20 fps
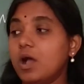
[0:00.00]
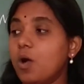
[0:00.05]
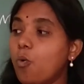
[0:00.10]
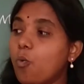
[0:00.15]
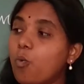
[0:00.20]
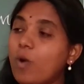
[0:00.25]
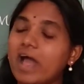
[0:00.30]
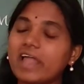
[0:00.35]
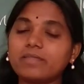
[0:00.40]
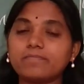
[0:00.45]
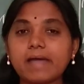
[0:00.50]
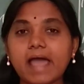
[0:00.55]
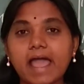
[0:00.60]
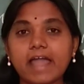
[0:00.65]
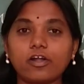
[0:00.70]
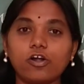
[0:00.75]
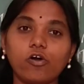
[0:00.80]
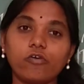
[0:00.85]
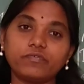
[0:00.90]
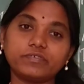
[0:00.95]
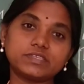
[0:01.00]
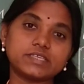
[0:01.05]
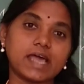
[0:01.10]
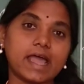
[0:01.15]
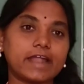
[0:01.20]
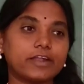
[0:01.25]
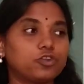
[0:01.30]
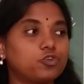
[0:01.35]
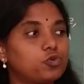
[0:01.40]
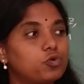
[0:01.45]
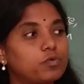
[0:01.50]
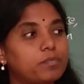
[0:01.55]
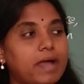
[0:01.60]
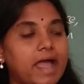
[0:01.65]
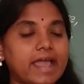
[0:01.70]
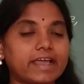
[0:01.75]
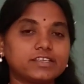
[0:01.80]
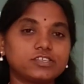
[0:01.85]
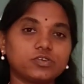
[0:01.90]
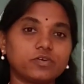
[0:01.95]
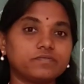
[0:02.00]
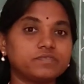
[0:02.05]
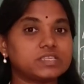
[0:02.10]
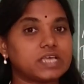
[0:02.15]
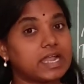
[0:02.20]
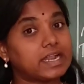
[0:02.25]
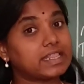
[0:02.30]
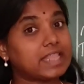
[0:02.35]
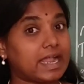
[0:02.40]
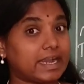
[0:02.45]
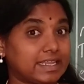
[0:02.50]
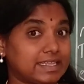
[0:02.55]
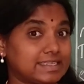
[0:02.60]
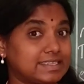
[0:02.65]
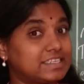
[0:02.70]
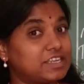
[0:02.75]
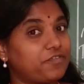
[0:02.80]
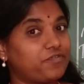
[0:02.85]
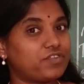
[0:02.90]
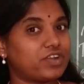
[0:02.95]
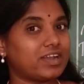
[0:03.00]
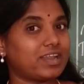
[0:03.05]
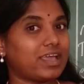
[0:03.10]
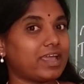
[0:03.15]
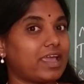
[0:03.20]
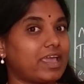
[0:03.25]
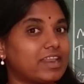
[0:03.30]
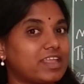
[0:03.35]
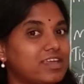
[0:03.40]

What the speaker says: One bag of sand, two bags of sand, that is different again.